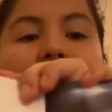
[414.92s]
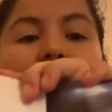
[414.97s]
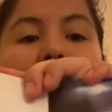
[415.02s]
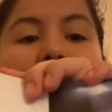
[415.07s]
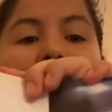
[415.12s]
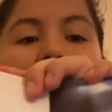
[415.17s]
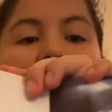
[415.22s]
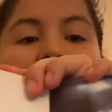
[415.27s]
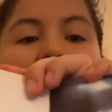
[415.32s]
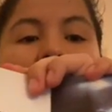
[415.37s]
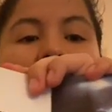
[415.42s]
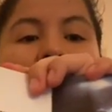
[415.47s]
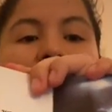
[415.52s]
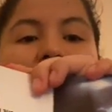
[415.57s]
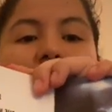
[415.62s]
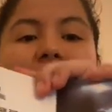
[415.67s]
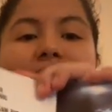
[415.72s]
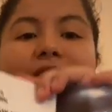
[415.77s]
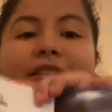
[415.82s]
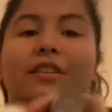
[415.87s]

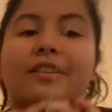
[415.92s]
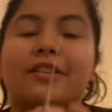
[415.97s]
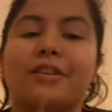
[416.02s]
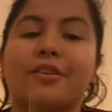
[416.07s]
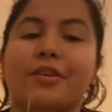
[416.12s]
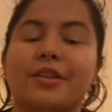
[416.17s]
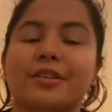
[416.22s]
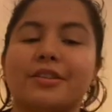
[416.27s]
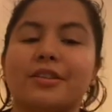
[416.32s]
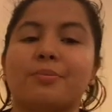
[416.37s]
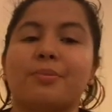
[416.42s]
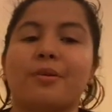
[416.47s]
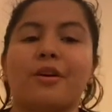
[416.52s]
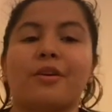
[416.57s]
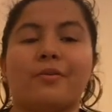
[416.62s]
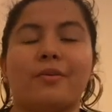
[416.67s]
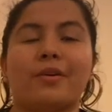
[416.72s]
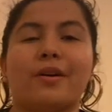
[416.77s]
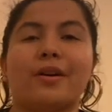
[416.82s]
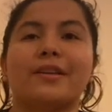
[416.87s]
And the crazy
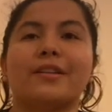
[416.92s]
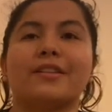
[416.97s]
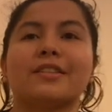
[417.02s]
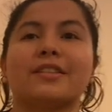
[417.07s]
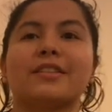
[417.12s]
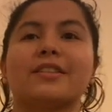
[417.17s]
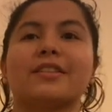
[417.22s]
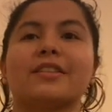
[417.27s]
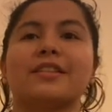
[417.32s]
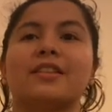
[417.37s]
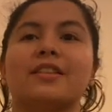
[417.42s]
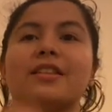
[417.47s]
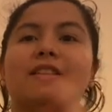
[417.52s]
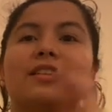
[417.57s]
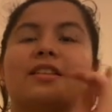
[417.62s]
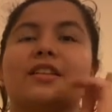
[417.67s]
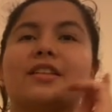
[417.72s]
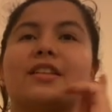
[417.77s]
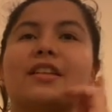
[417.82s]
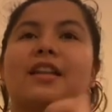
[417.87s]
part was,
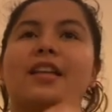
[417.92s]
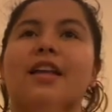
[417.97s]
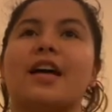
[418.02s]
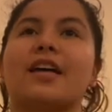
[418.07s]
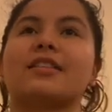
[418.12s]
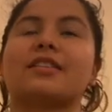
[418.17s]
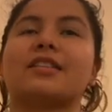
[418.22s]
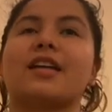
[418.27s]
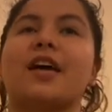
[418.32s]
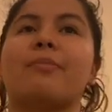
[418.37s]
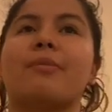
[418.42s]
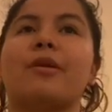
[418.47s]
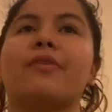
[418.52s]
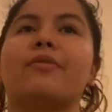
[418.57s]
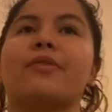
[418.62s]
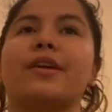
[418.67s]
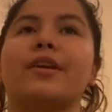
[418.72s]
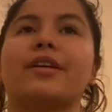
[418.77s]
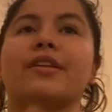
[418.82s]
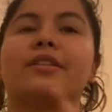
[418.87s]
the last time I
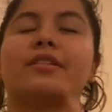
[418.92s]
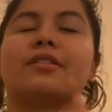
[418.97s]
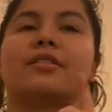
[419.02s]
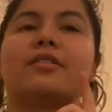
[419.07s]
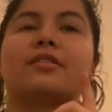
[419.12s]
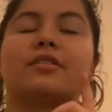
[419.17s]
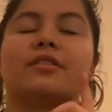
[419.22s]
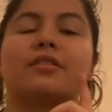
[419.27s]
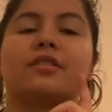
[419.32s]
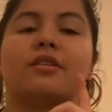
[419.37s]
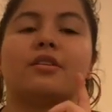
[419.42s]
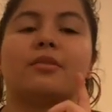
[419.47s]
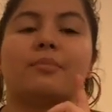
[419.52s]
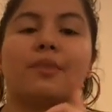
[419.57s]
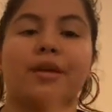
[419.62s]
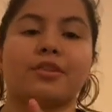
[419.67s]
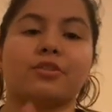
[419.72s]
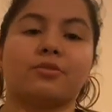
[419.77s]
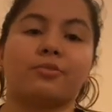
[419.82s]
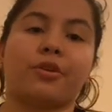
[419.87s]
read the
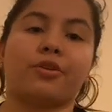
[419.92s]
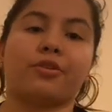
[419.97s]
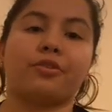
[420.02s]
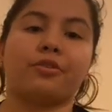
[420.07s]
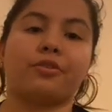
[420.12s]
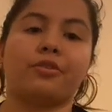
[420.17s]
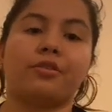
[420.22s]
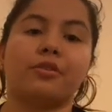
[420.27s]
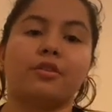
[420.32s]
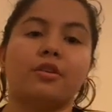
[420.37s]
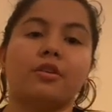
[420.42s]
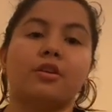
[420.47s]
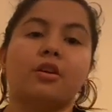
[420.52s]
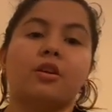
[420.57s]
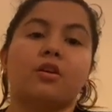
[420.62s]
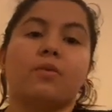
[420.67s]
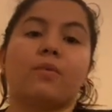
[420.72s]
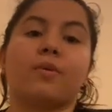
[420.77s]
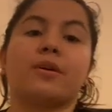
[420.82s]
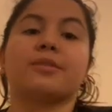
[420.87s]
Maze Runner
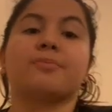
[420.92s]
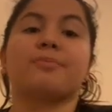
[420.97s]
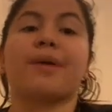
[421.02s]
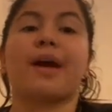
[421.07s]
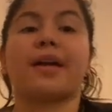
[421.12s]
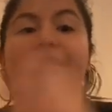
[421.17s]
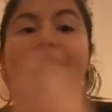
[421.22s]
was back